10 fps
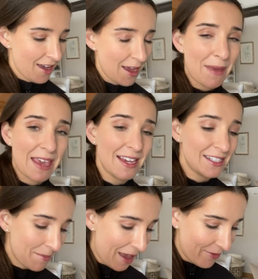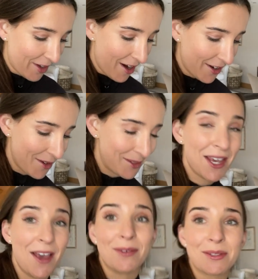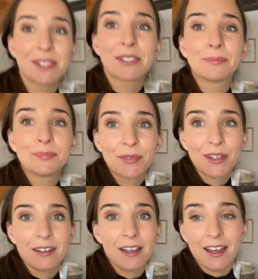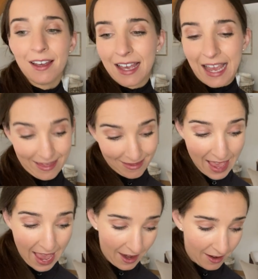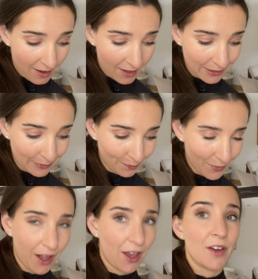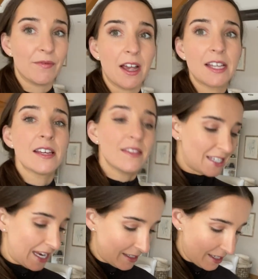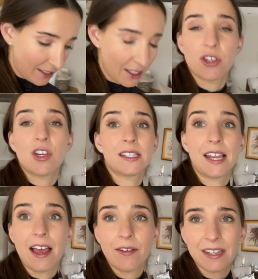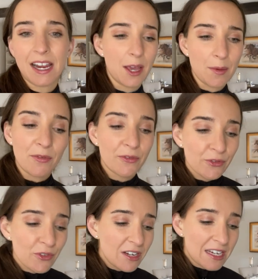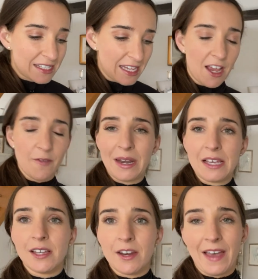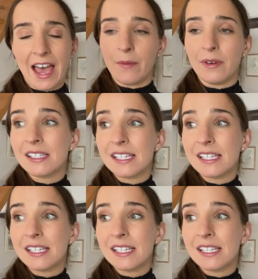I'm making some avocado toast and then I'll go and ride. The dentist has just left and I'm freezing. I've been outside for hours.